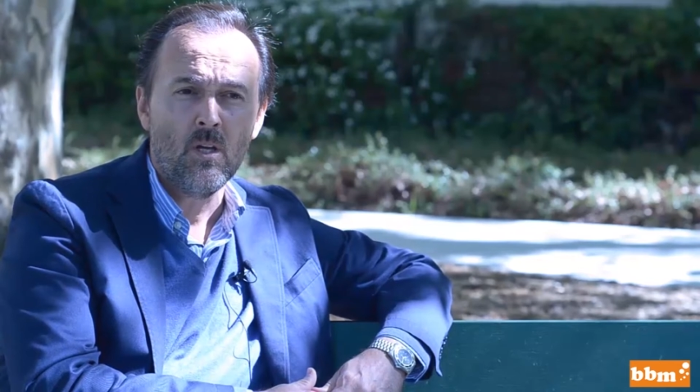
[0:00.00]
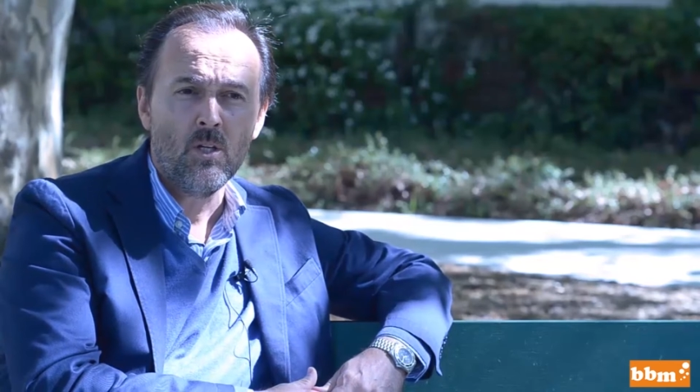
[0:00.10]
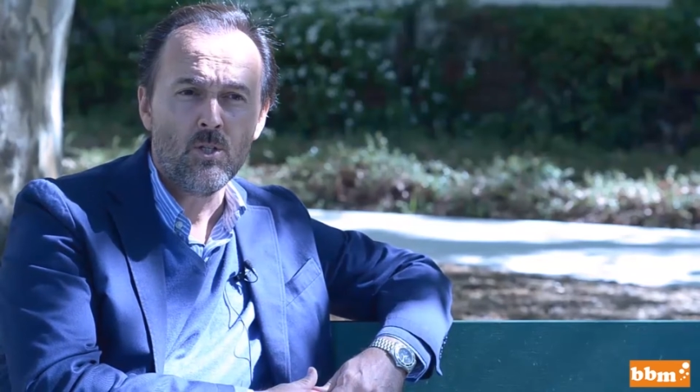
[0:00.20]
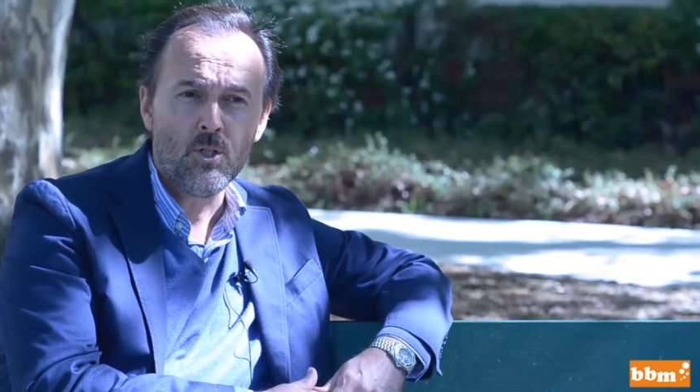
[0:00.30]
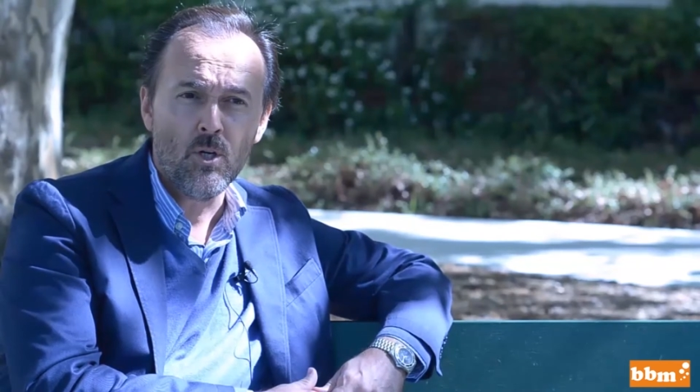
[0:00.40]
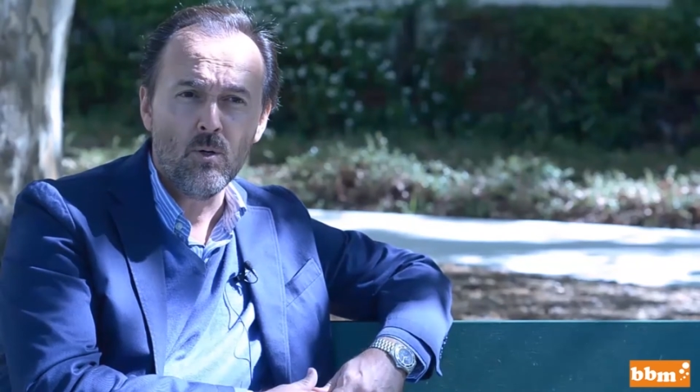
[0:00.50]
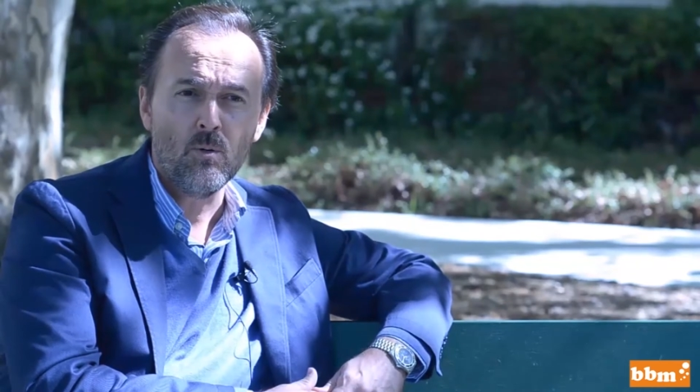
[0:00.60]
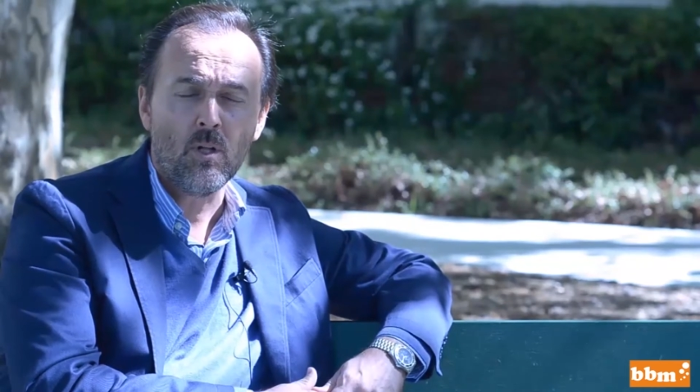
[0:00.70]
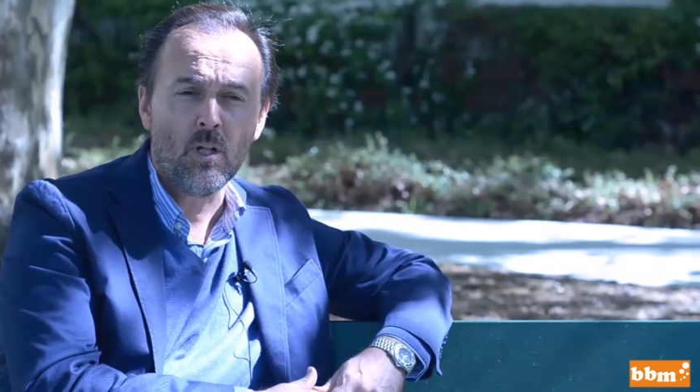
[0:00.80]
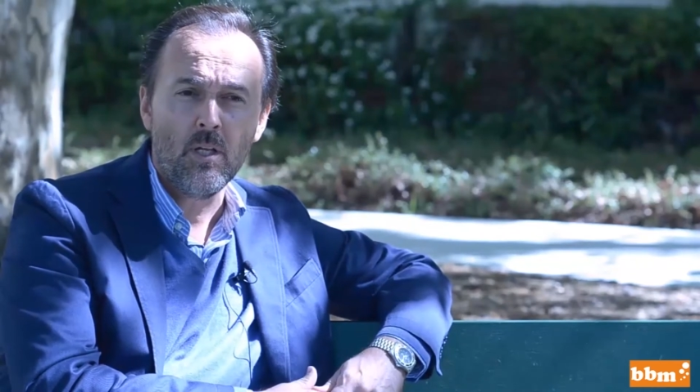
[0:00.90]
show
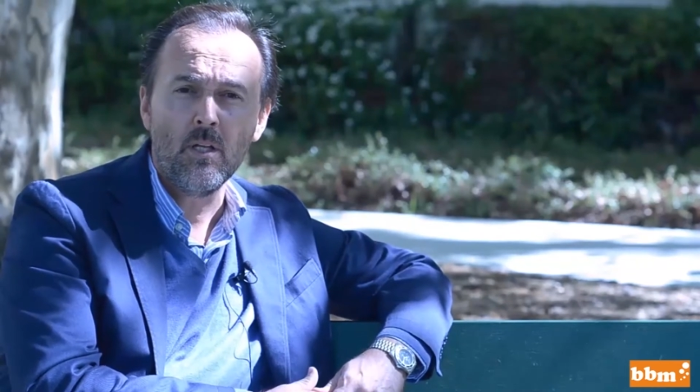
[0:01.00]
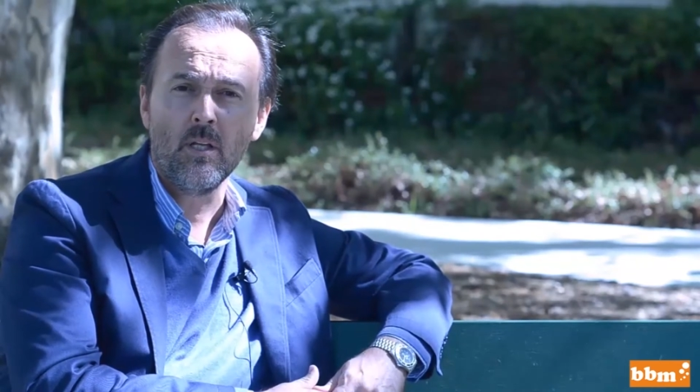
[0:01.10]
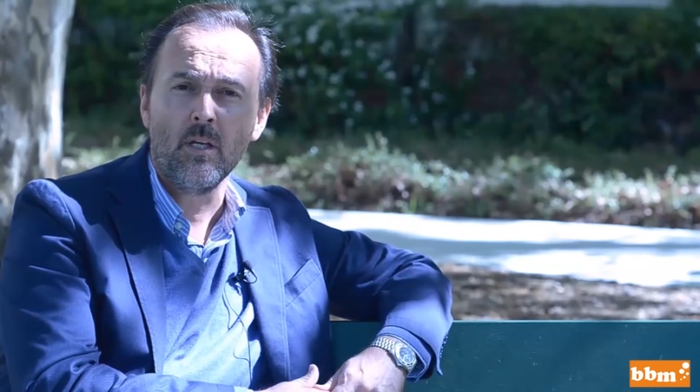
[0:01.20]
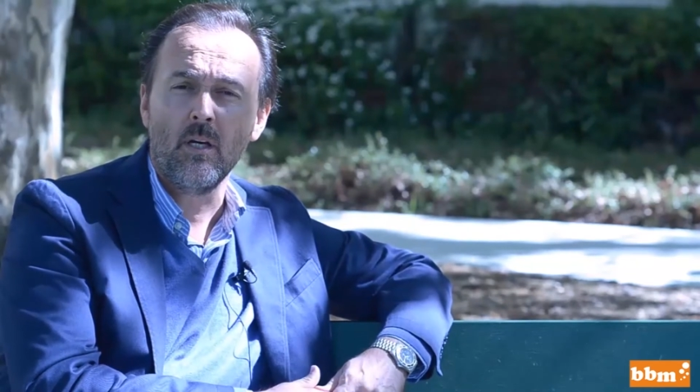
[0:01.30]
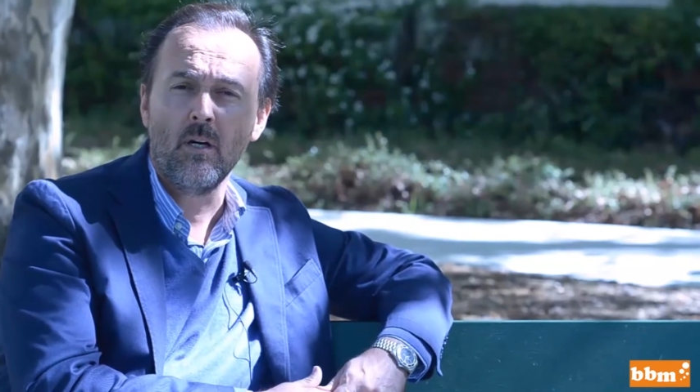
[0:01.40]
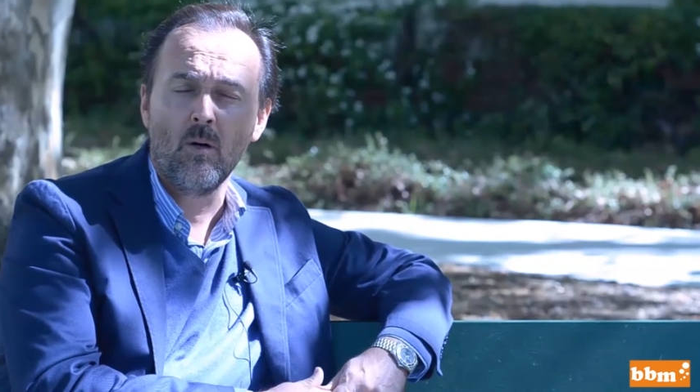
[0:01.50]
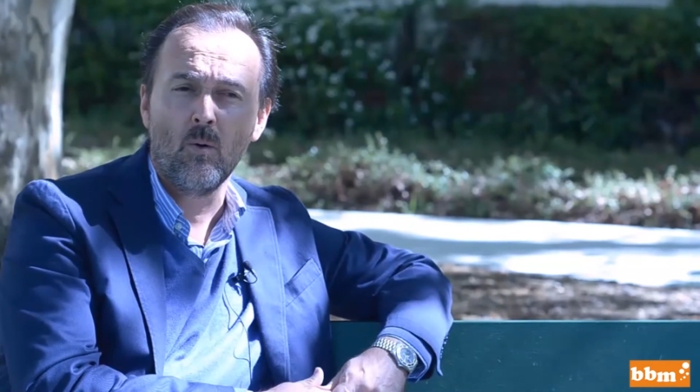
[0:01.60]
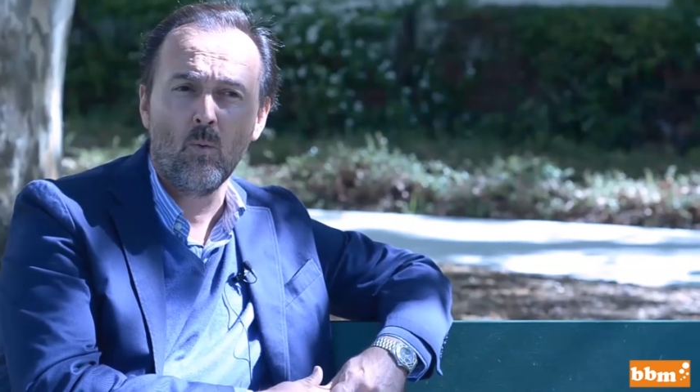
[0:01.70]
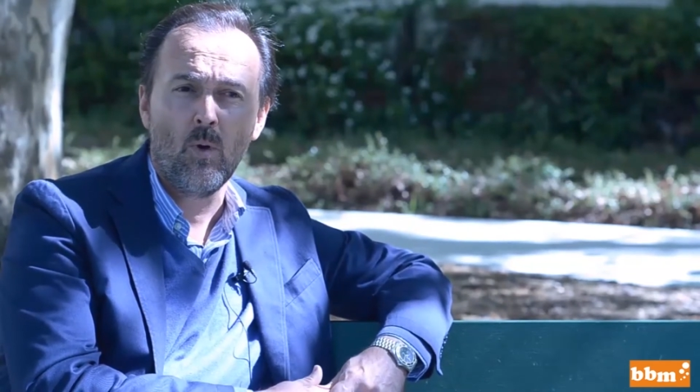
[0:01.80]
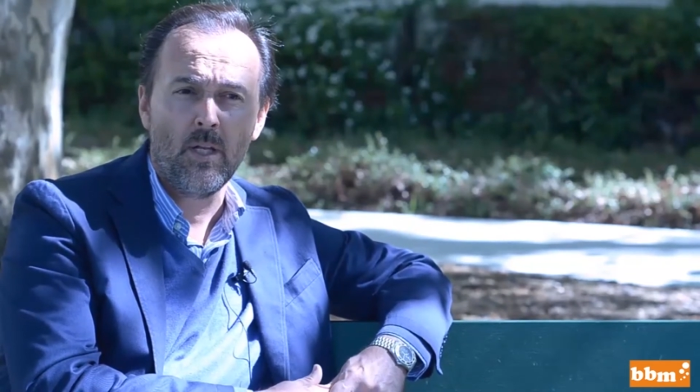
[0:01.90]
clearly a
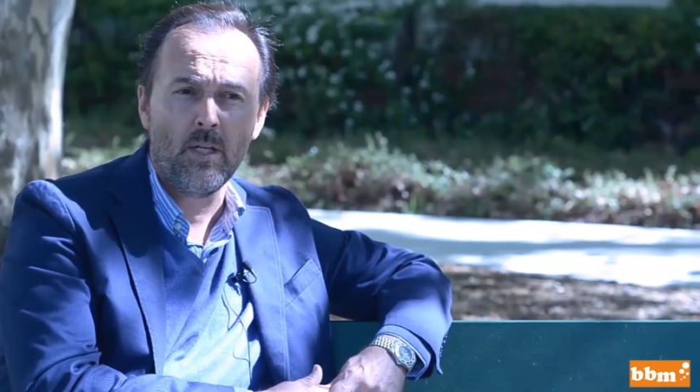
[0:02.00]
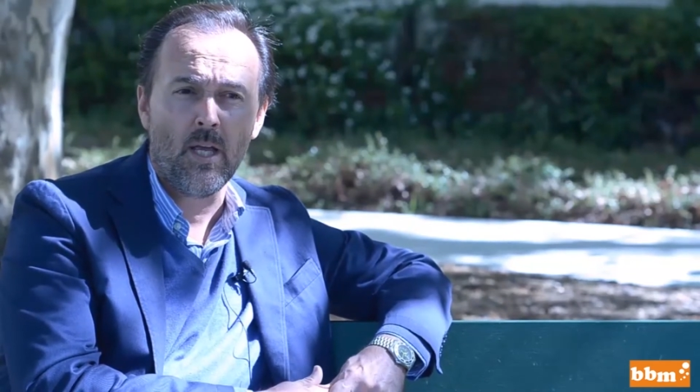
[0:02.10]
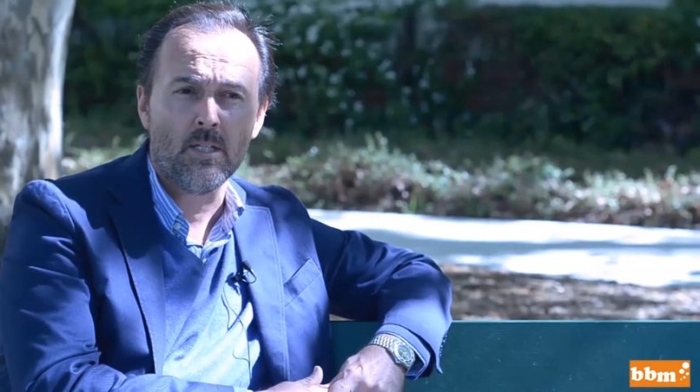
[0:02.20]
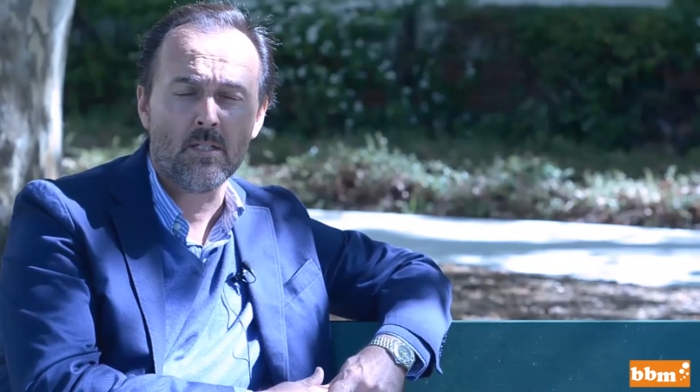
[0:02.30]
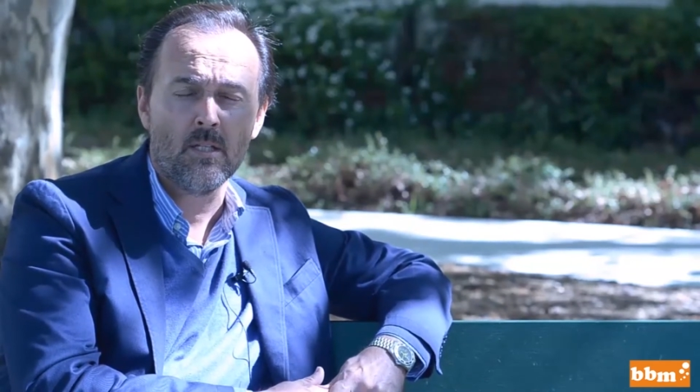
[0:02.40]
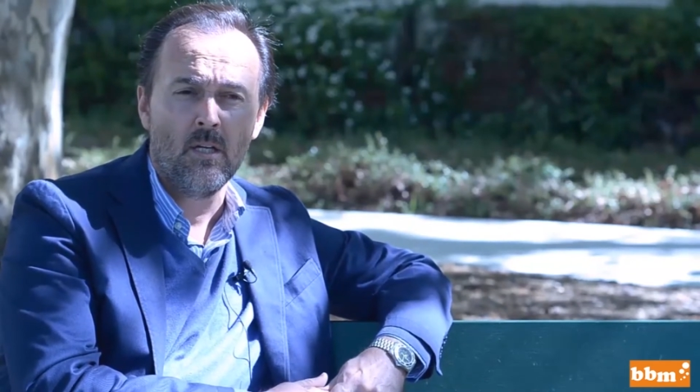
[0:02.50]
willingness